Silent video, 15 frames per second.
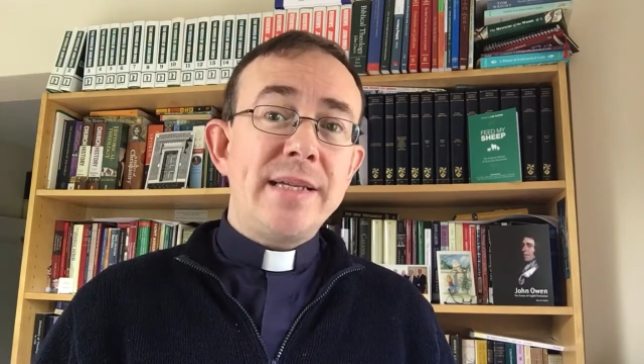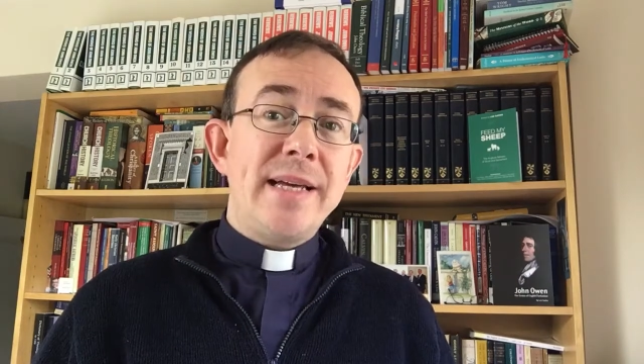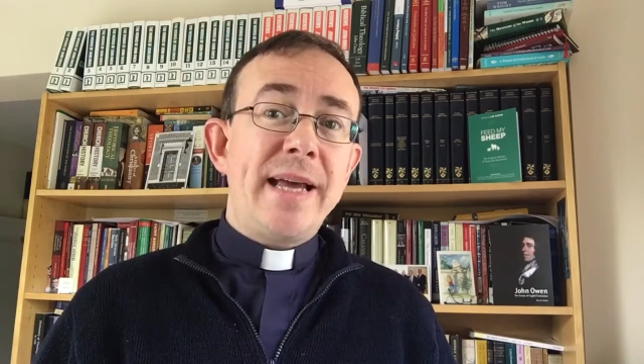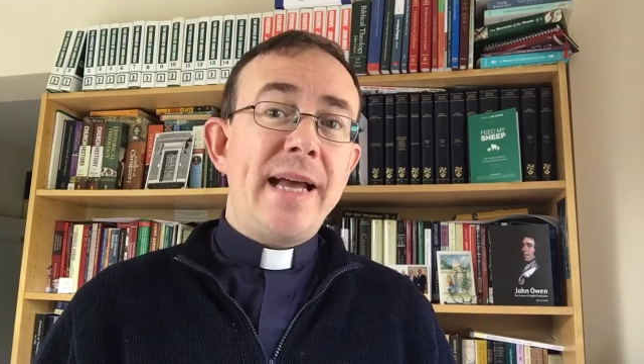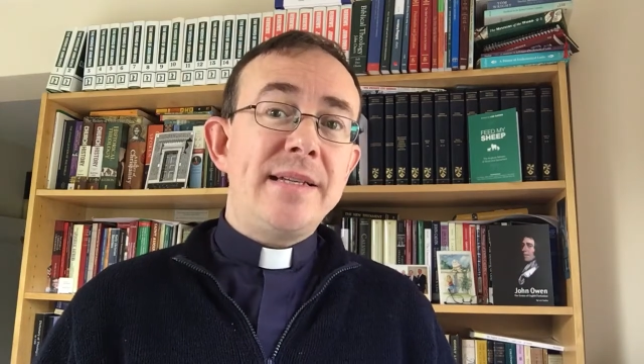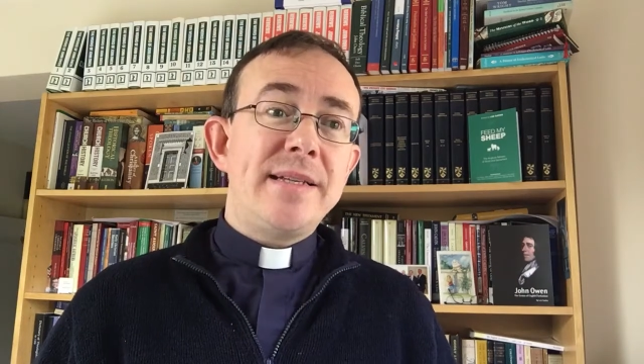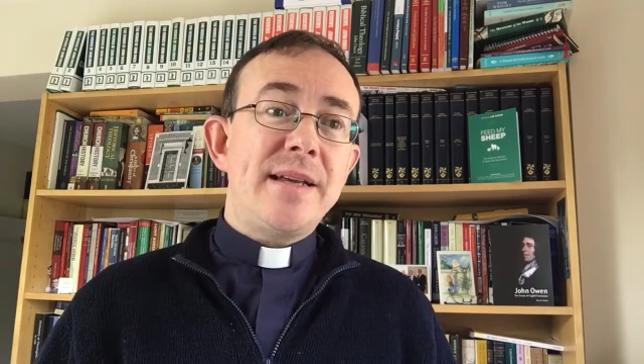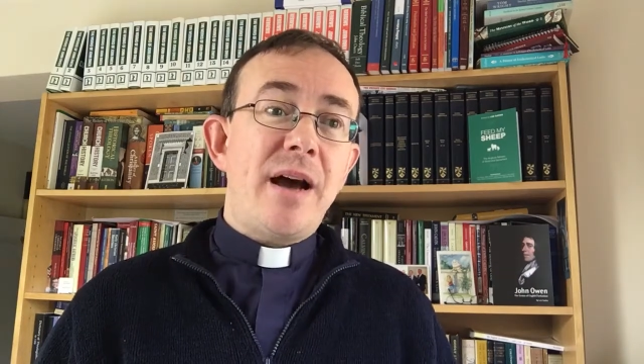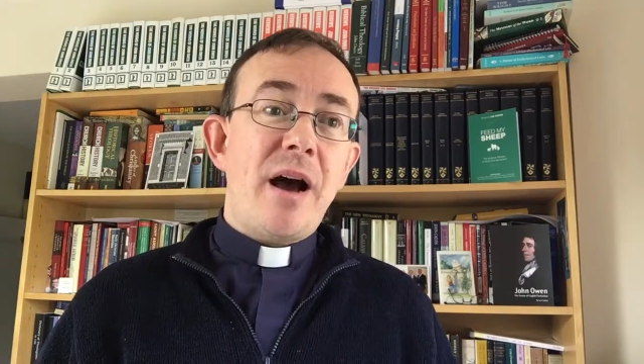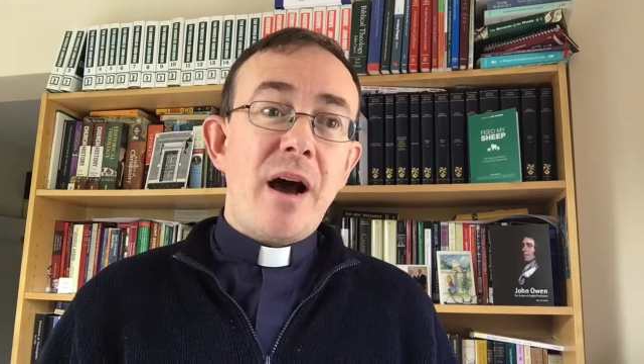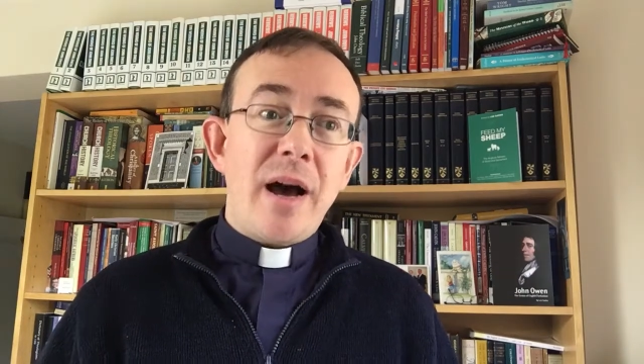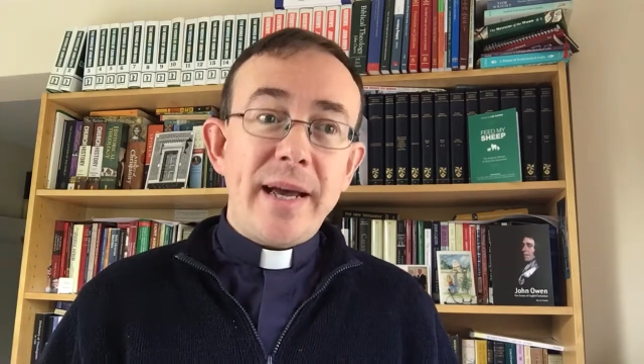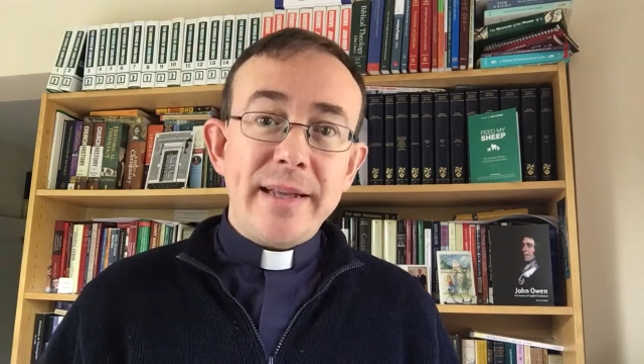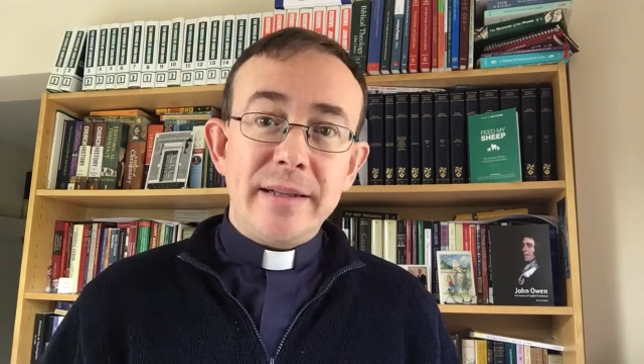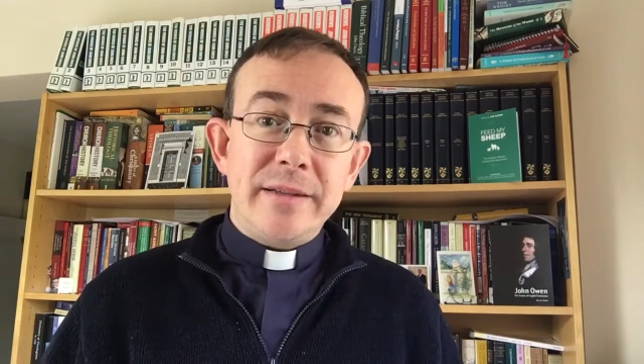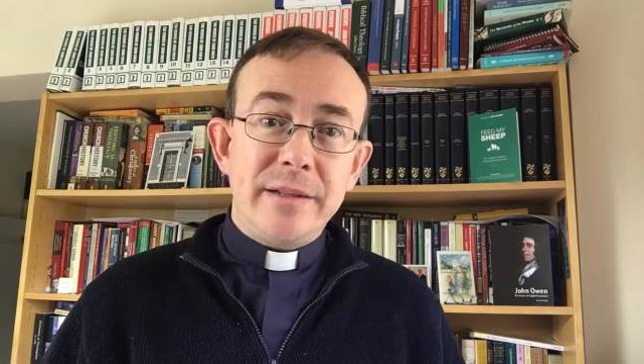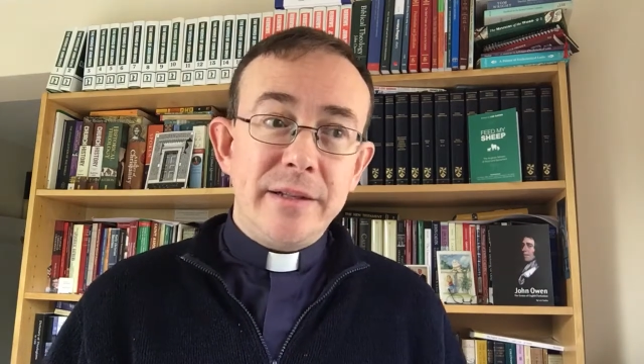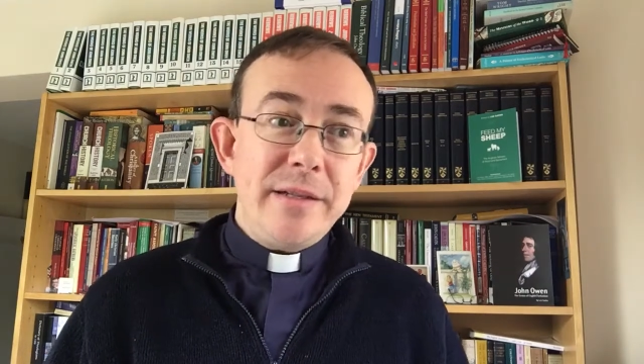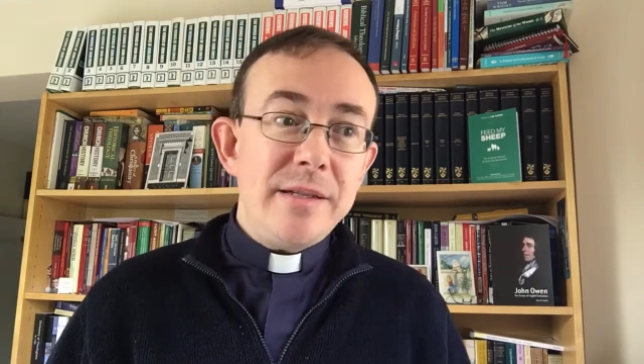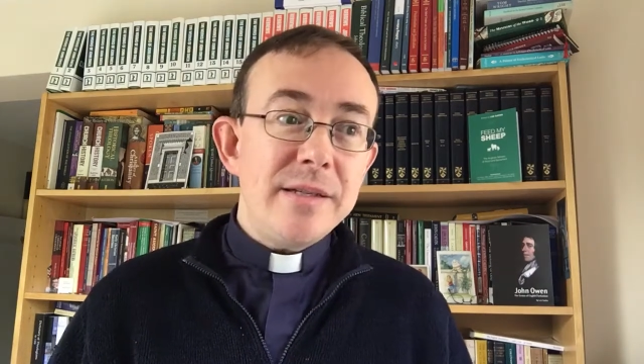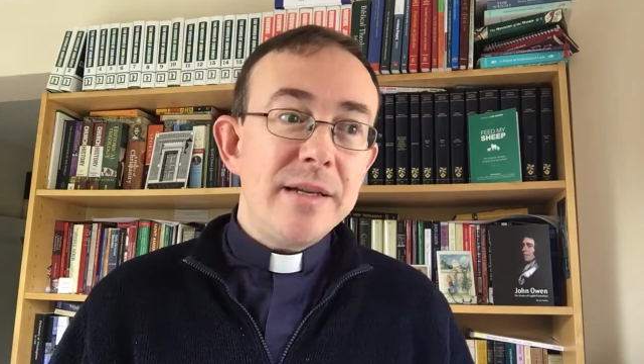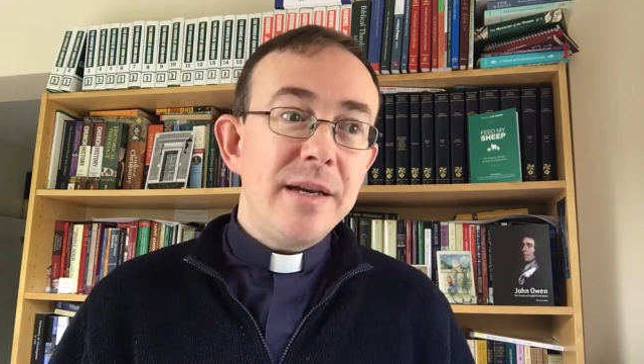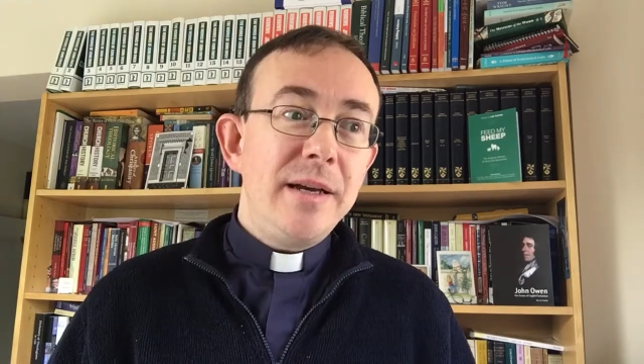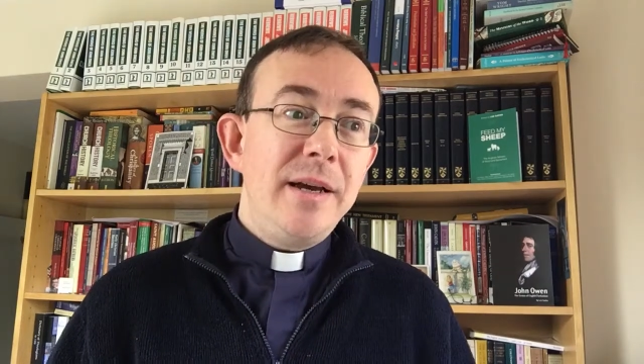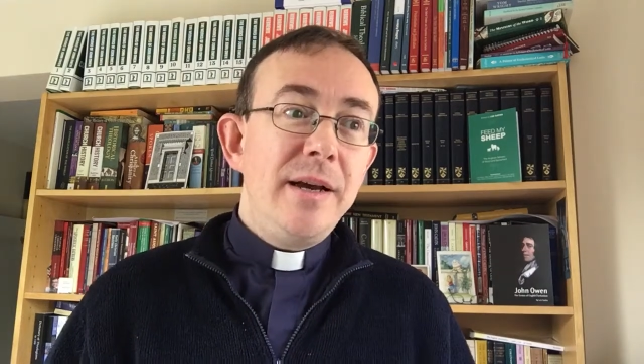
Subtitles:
against idleness